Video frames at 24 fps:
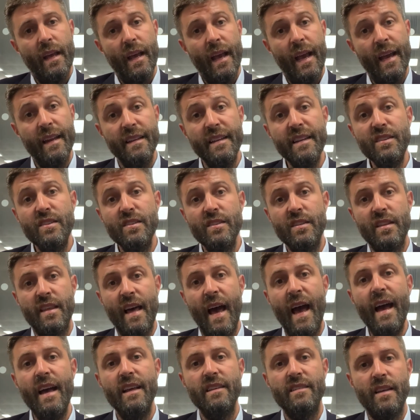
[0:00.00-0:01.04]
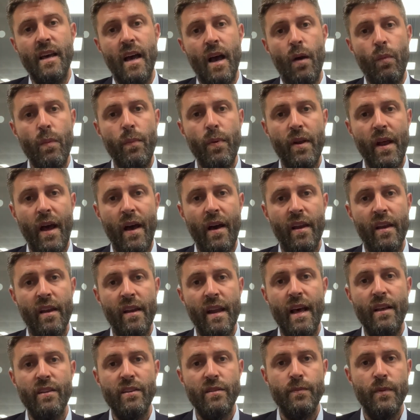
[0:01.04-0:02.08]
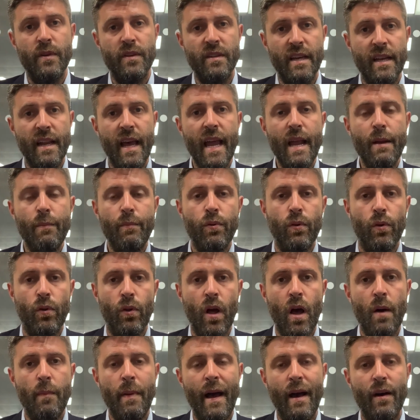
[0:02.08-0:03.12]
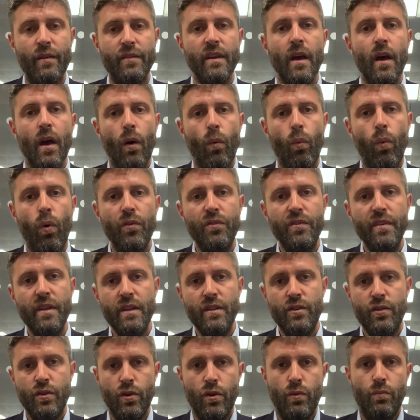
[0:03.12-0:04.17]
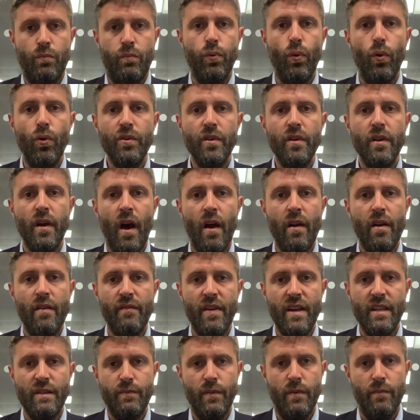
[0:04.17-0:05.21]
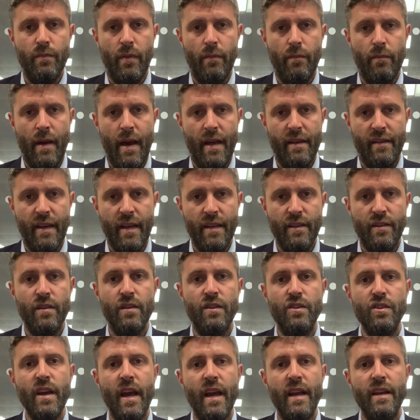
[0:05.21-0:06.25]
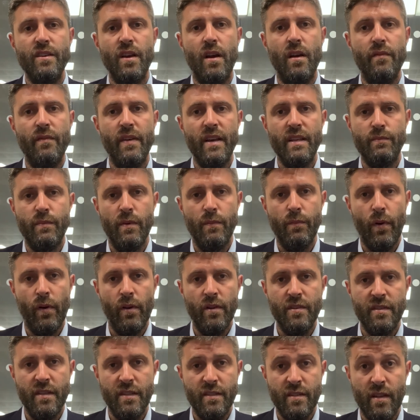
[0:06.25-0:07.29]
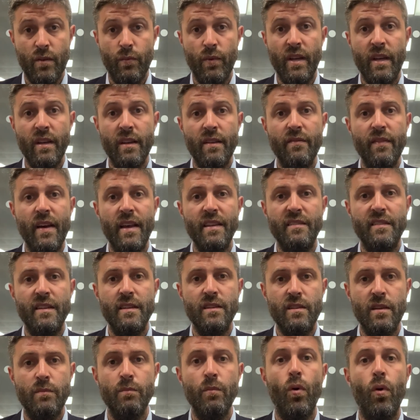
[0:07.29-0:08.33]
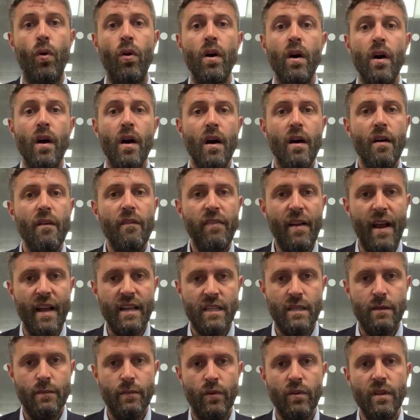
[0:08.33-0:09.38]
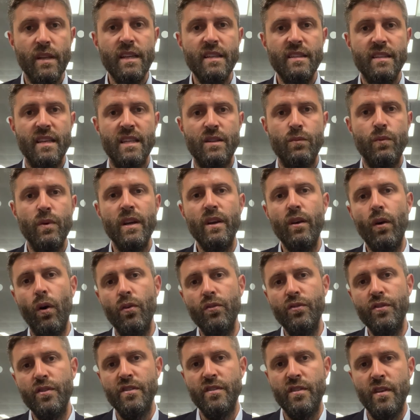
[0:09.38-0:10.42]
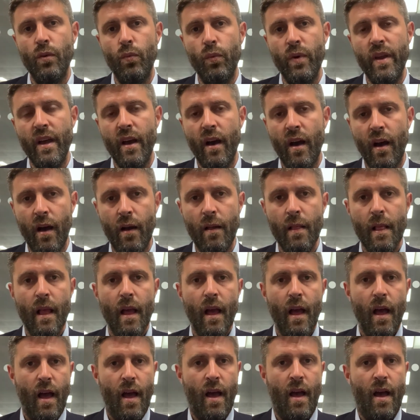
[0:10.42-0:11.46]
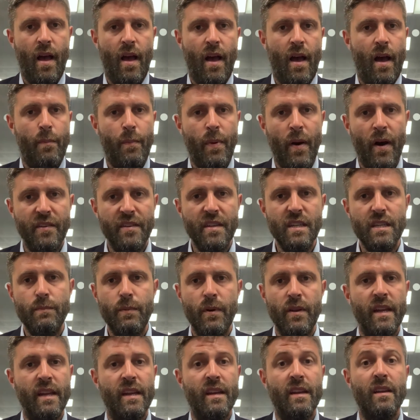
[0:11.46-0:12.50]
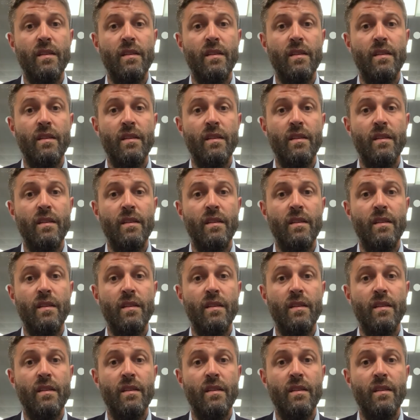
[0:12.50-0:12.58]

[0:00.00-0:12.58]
In addition to that, we put out an announcement in April about wanting to broaden our investment mandate, to change our investment policy so that we can invest into more flexible leases. We're conscious that we are a participant in an